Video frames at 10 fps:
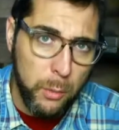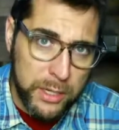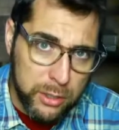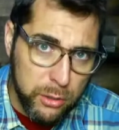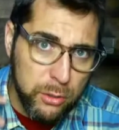
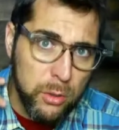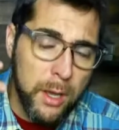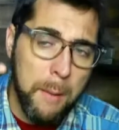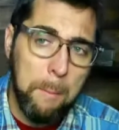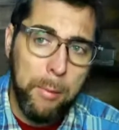We do
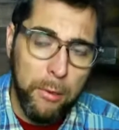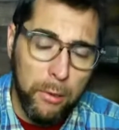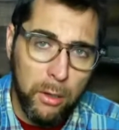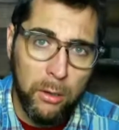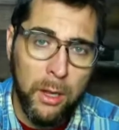
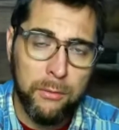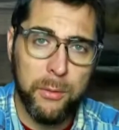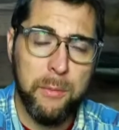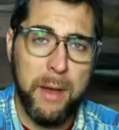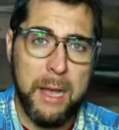pull
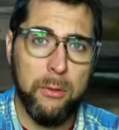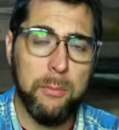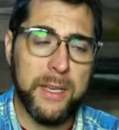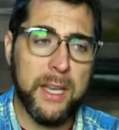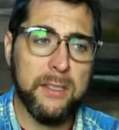from the
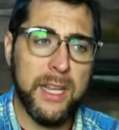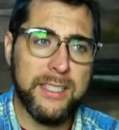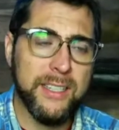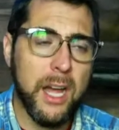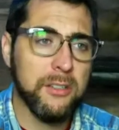Bible because
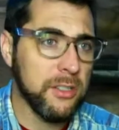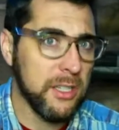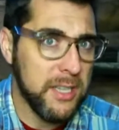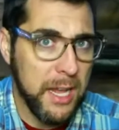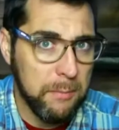it's not
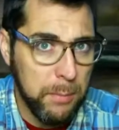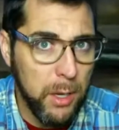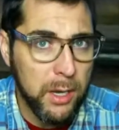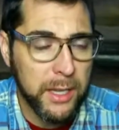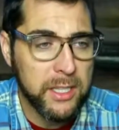just a dead
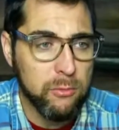book.